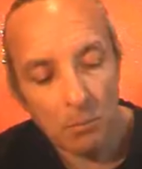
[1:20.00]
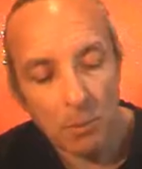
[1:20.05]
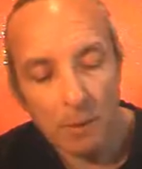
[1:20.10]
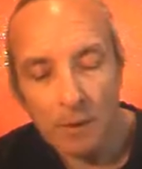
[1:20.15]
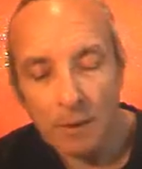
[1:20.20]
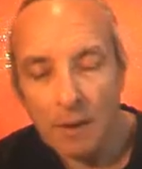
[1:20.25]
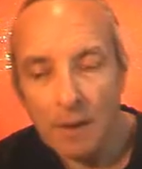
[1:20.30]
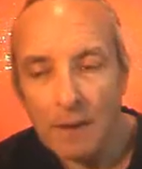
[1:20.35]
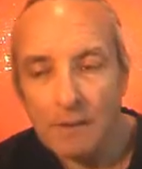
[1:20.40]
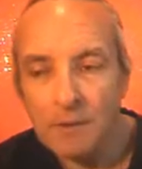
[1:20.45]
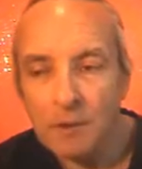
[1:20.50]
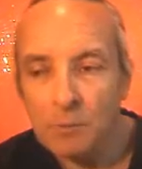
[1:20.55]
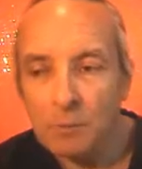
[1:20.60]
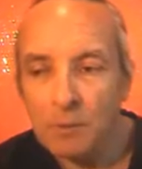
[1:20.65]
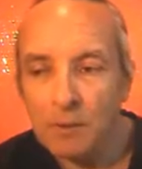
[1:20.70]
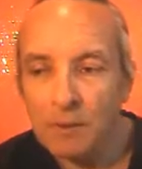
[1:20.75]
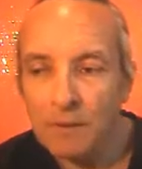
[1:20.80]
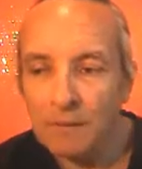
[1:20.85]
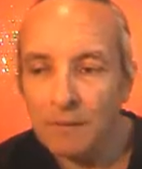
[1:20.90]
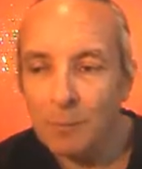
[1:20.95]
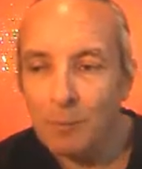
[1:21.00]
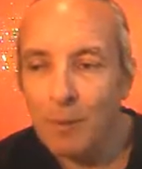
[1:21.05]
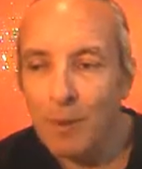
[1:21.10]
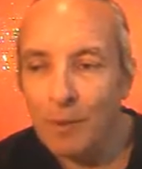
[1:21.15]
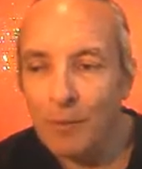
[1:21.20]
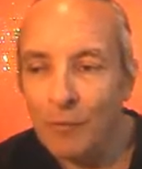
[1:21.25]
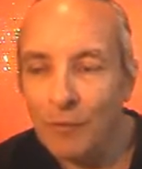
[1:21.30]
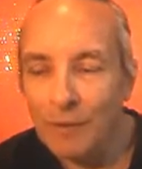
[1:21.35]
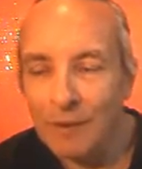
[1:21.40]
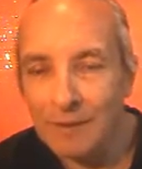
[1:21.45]
But enlightenment is
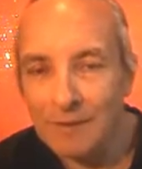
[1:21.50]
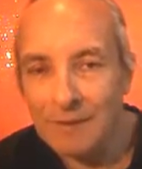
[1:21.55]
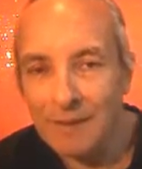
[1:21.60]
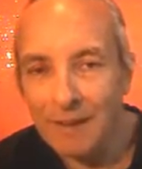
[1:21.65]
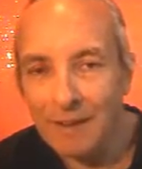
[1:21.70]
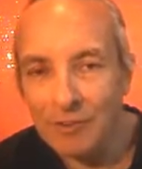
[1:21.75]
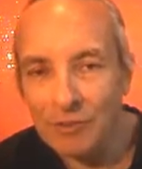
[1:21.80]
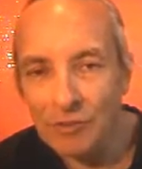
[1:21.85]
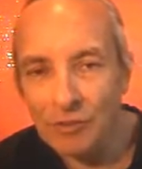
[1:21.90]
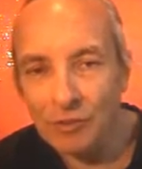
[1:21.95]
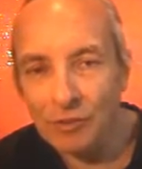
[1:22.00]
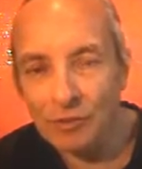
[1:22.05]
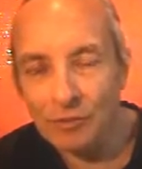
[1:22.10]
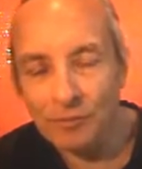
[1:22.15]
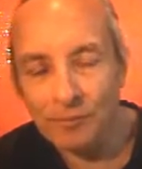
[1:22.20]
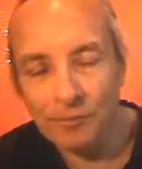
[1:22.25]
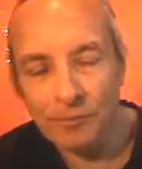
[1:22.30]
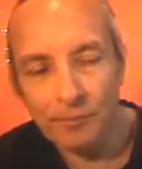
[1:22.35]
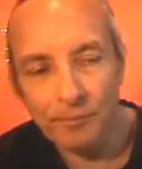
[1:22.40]
about the attention.